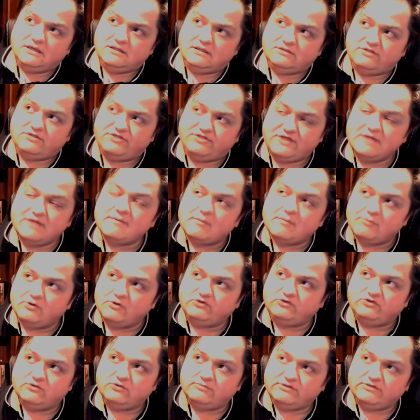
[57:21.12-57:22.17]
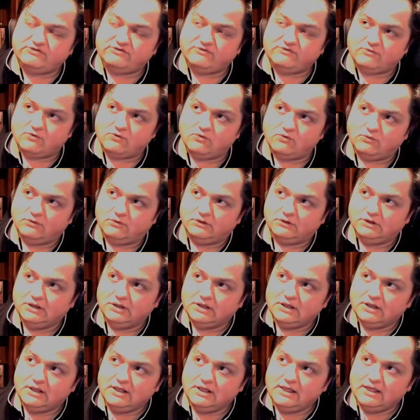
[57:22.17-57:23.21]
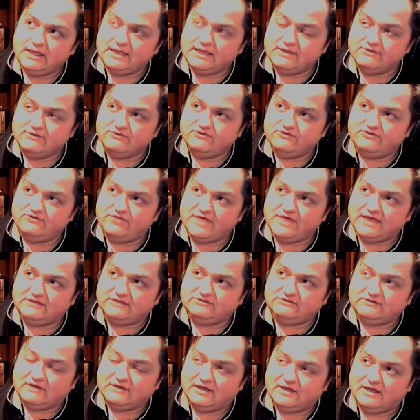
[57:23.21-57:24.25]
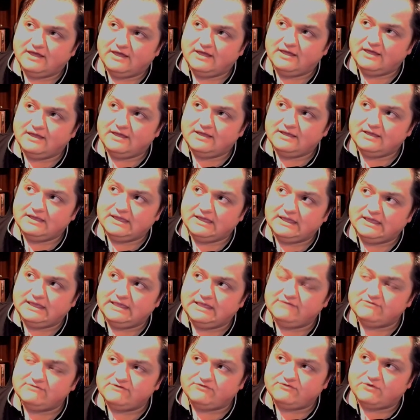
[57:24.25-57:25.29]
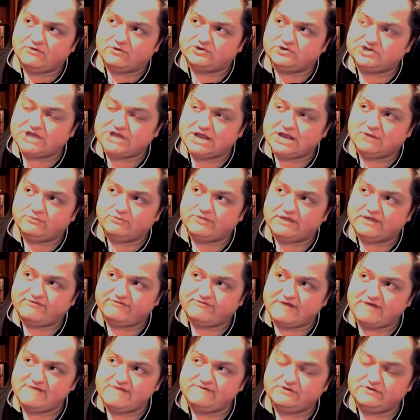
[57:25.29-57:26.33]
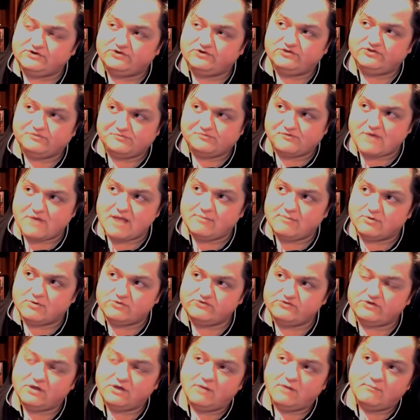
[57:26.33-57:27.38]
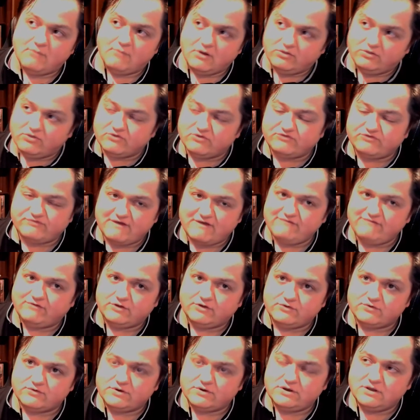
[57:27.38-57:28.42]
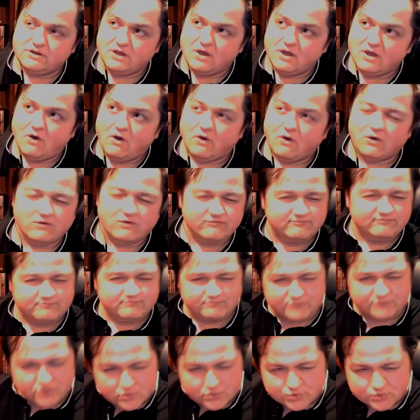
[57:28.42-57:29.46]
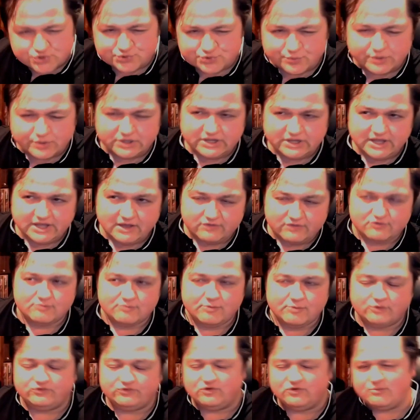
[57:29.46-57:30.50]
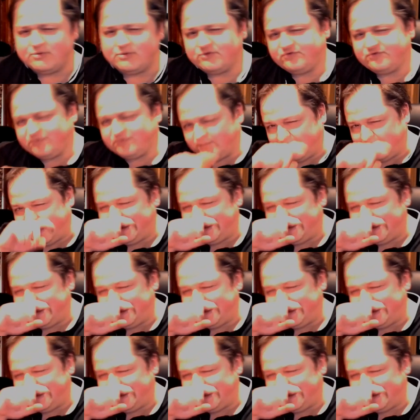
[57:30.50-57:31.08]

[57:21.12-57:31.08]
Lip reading: the thing about BookTube that's so cool is that even if you're a channel of like 500 subscribers, among those 500 are usually other booktubers, right?